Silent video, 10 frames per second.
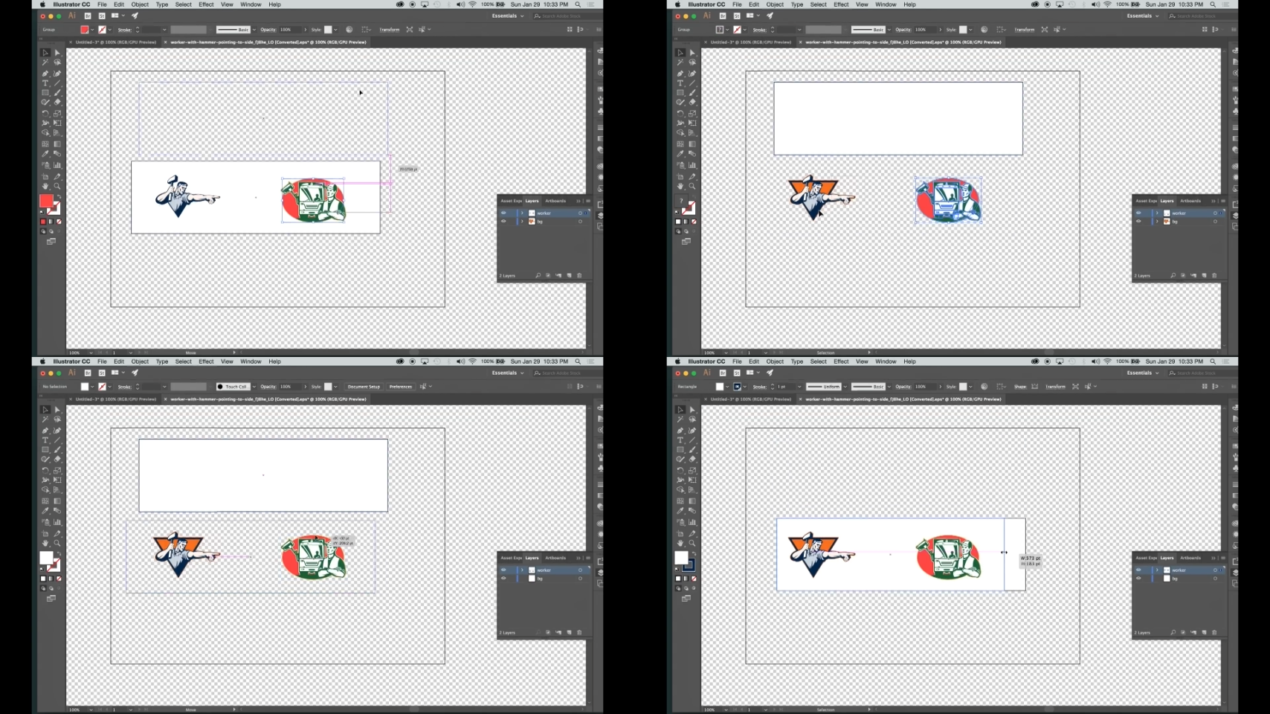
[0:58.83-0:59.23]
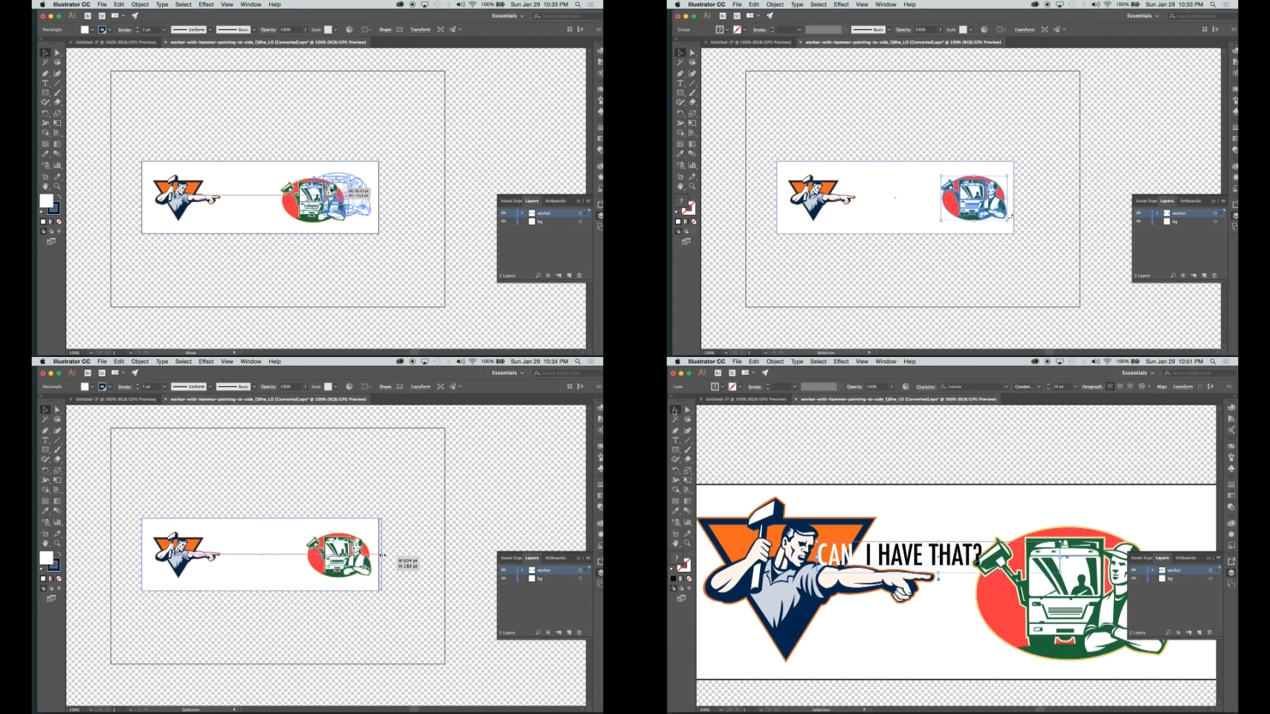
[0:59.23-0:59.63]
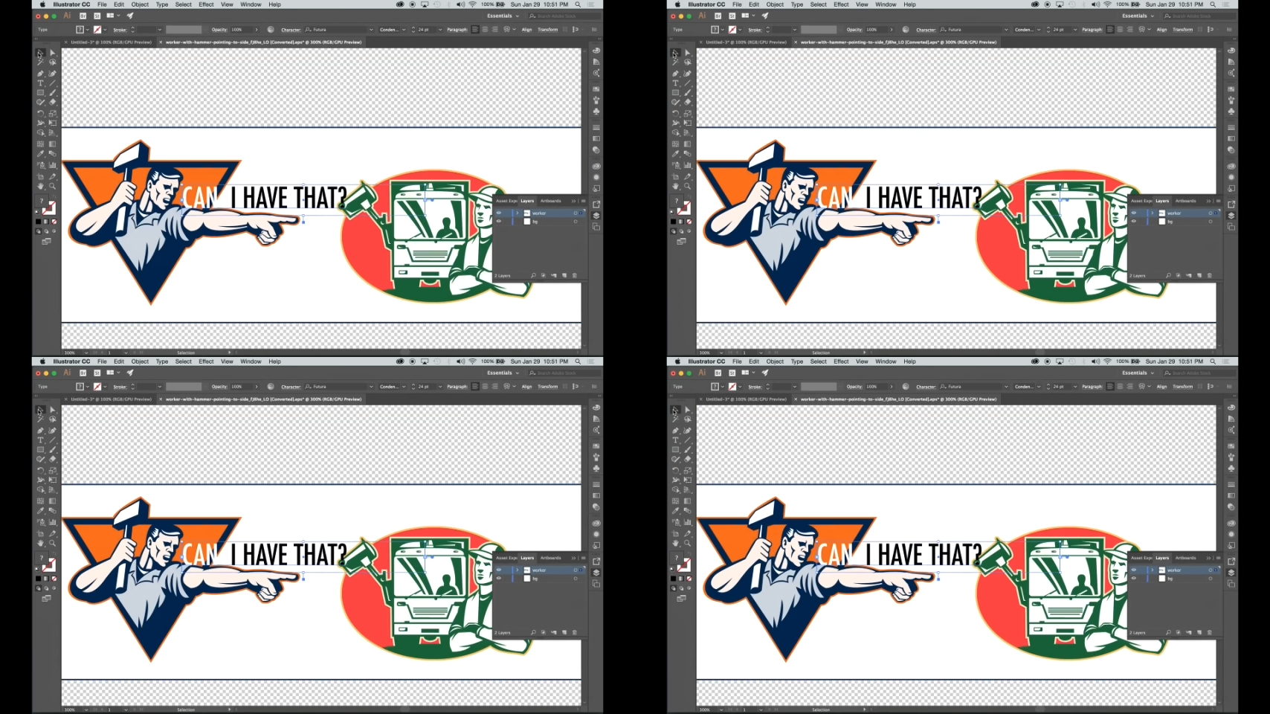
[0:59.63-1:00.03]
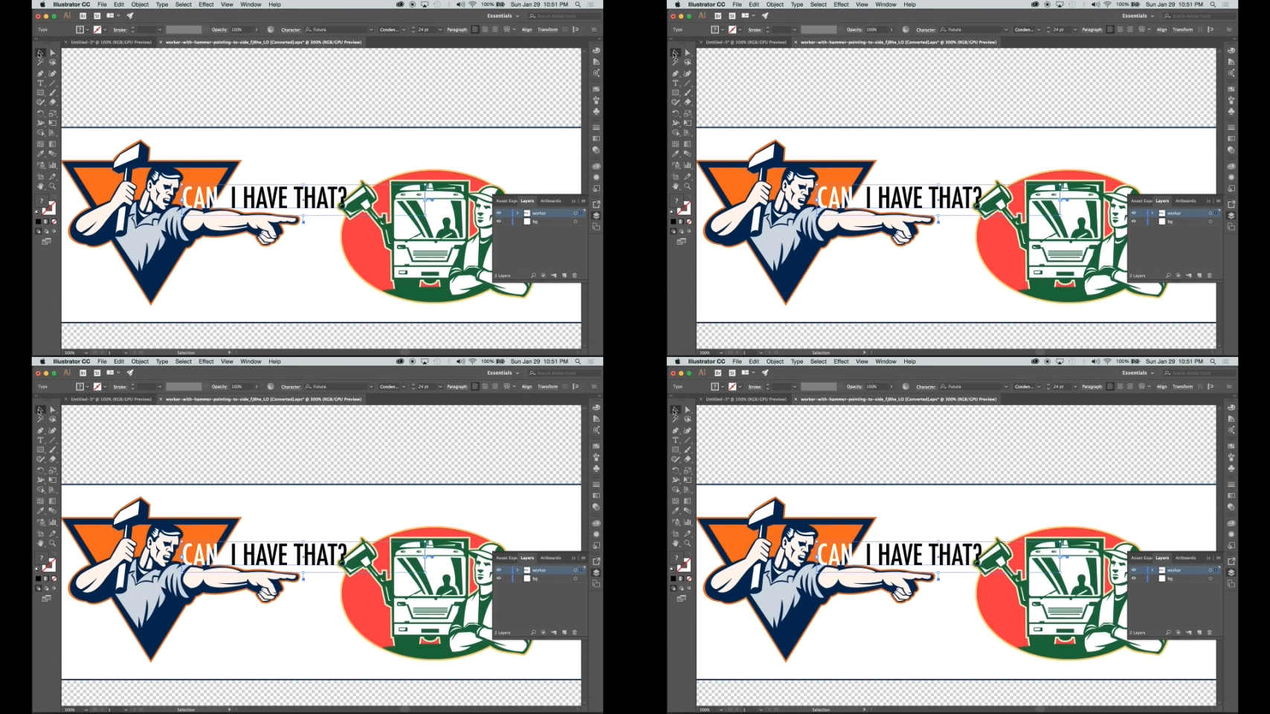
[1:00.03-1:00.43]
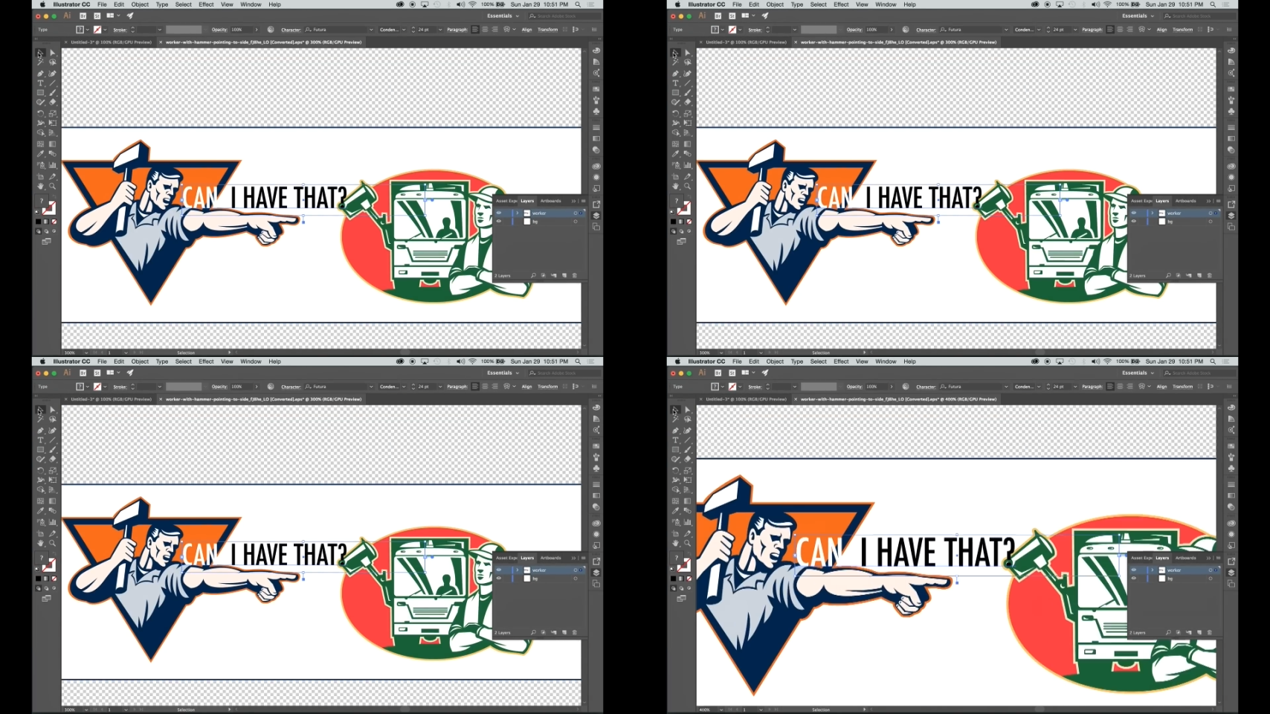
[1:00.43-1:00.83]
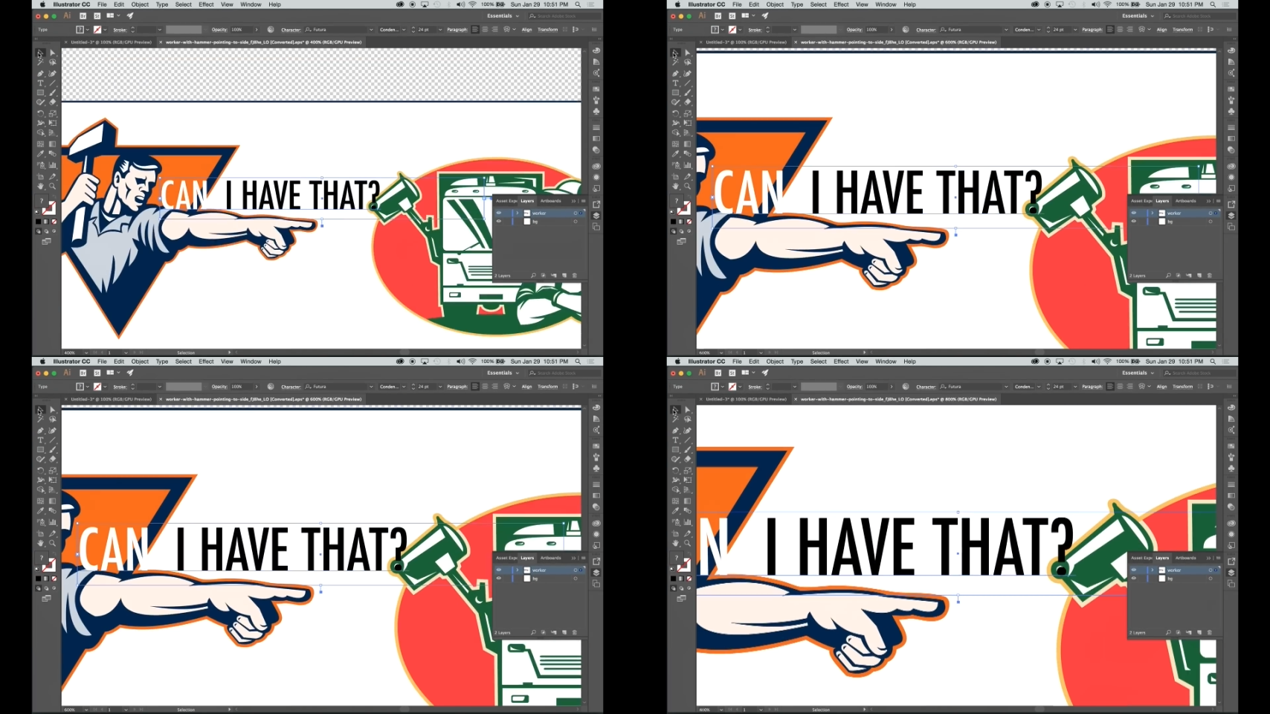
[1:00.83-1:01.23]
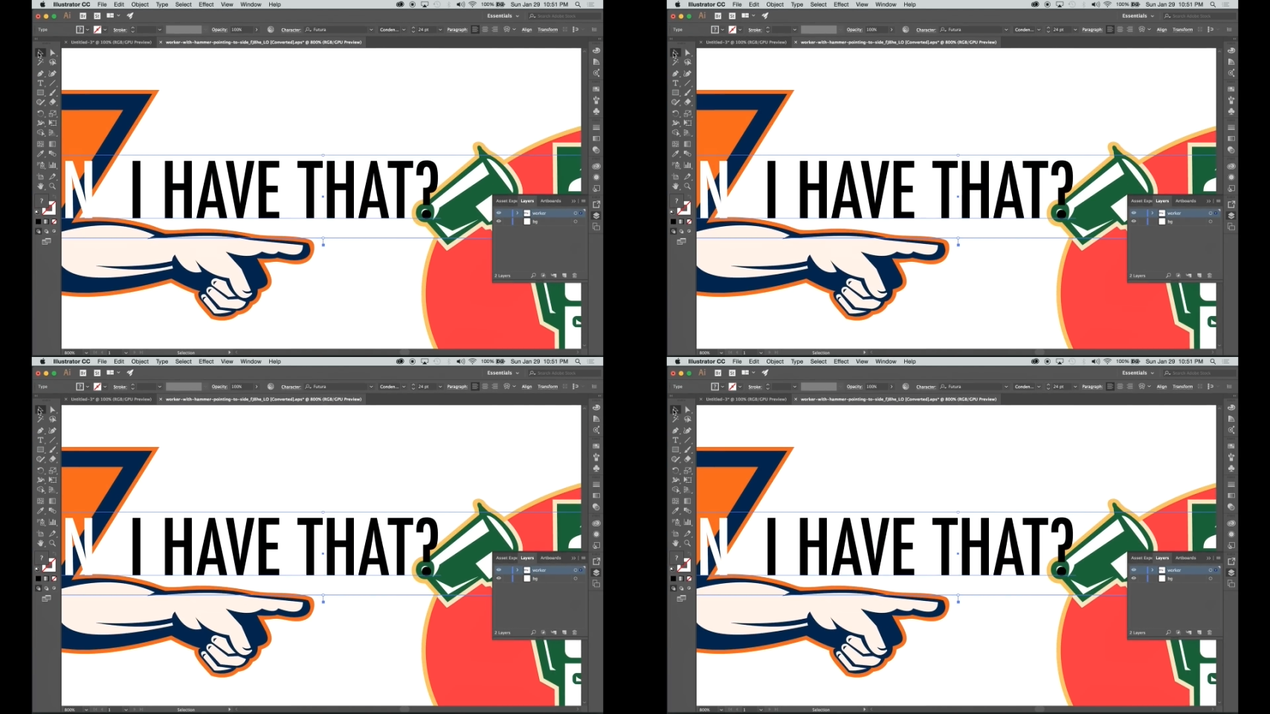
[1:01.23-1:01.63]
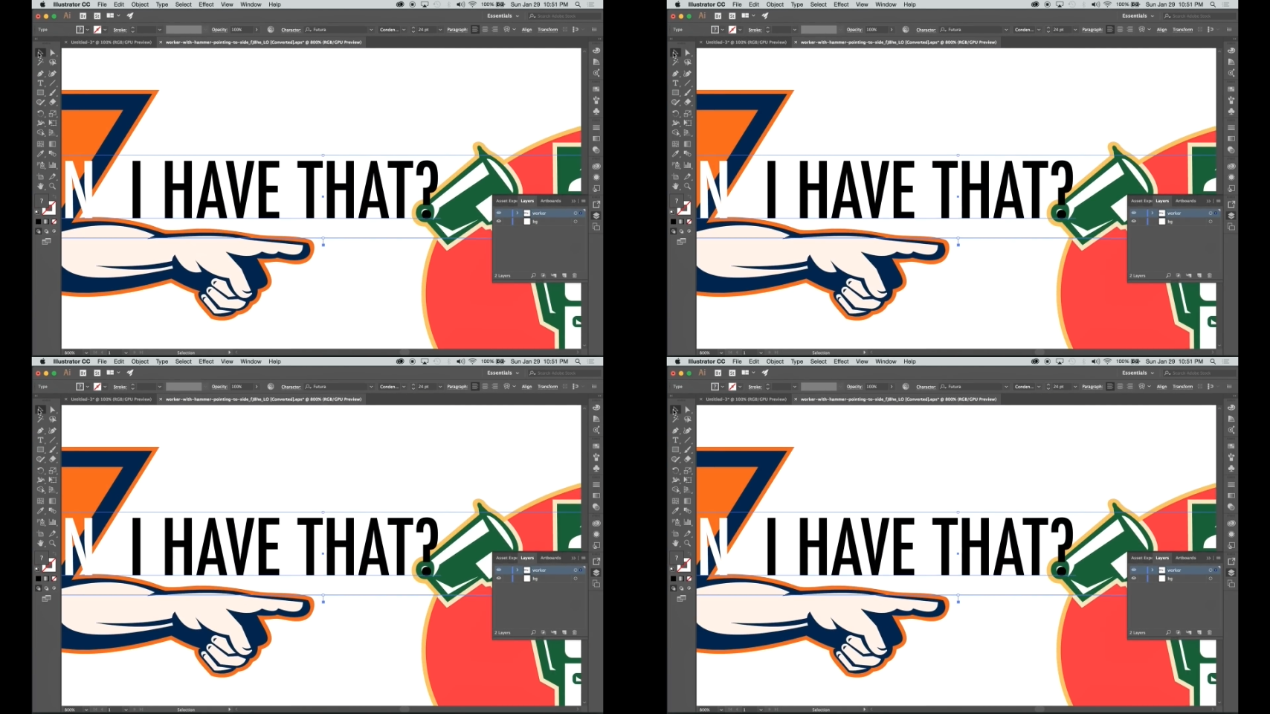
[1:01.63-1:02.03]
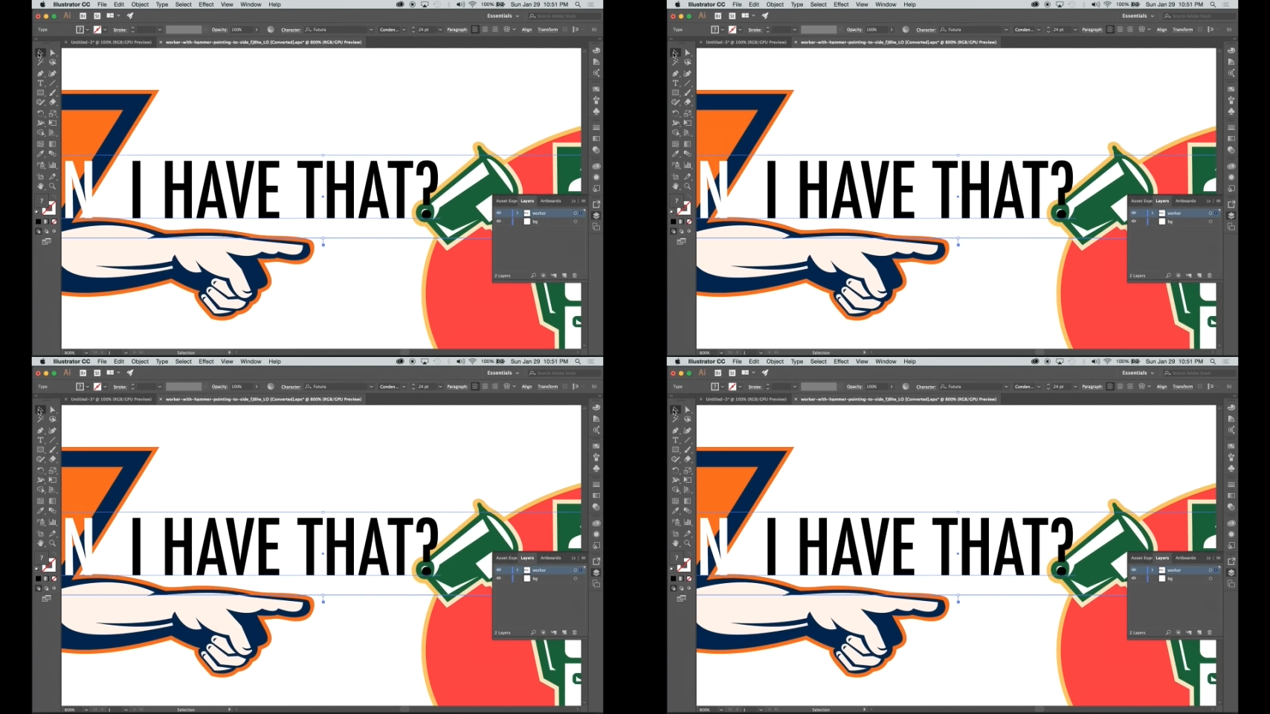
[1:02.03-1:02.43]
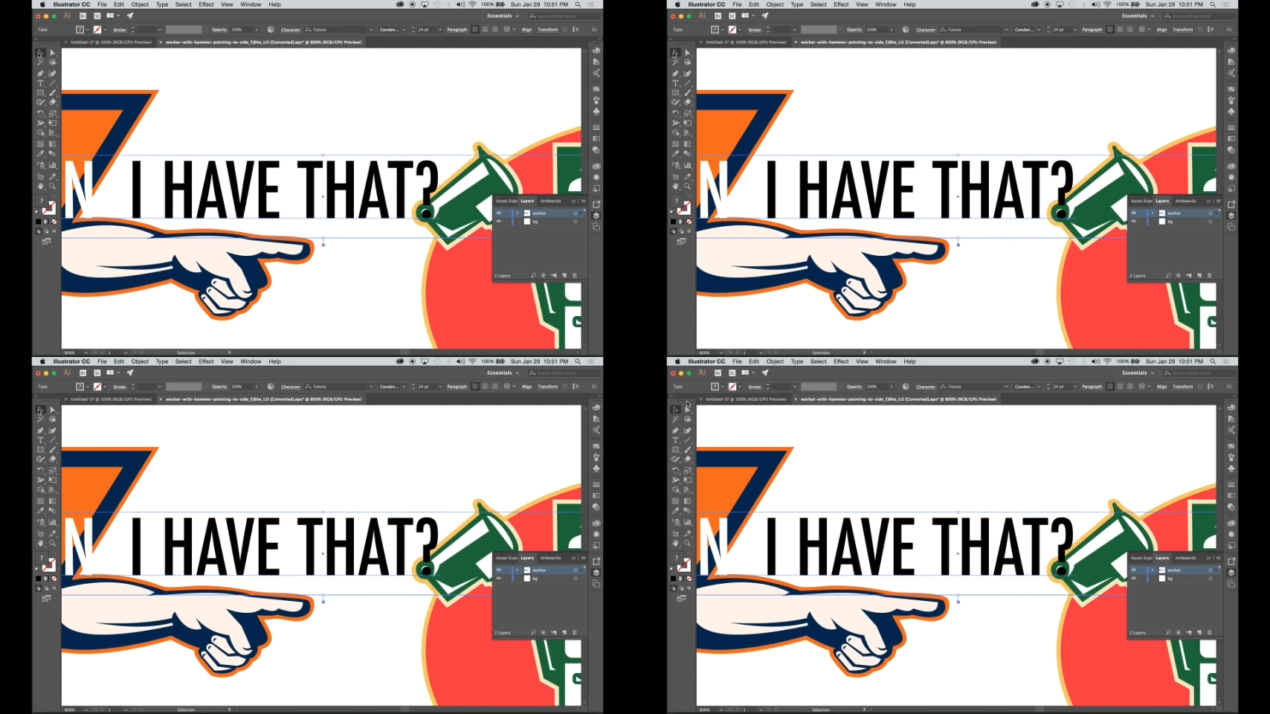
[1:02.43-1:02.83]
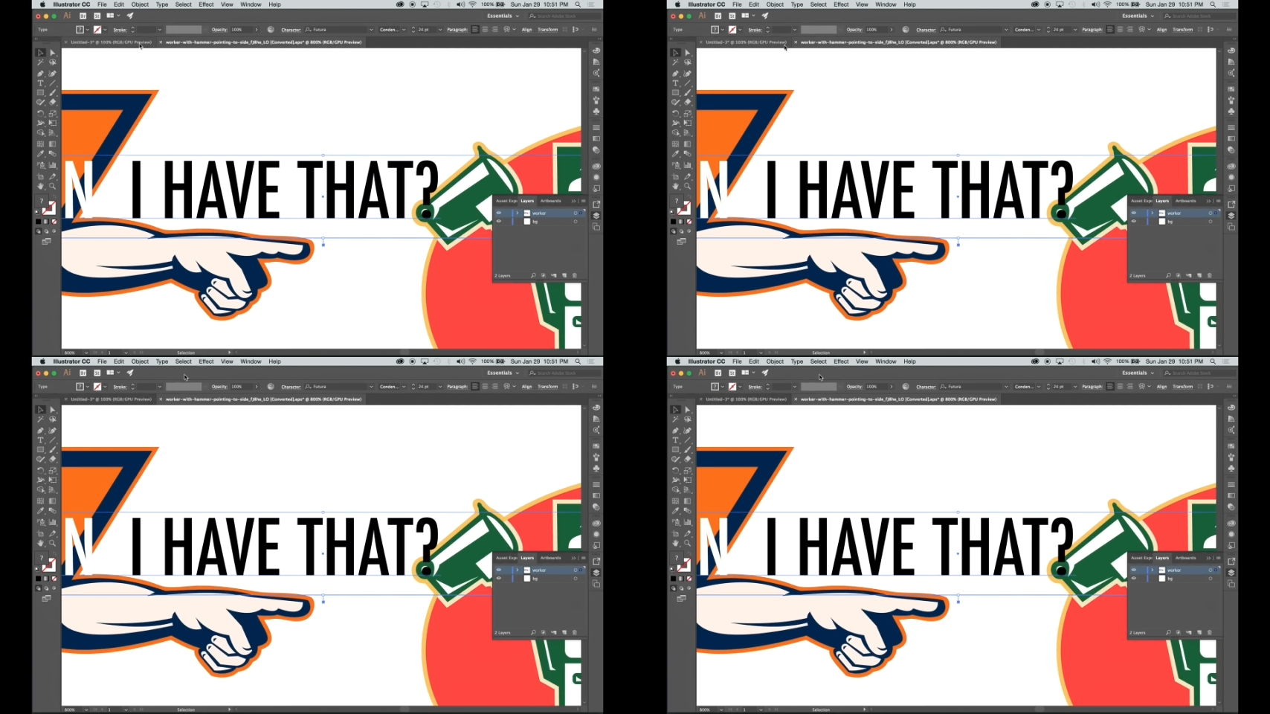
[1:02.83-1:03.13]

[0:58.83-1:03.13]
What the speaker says: [unreadable: no face in view]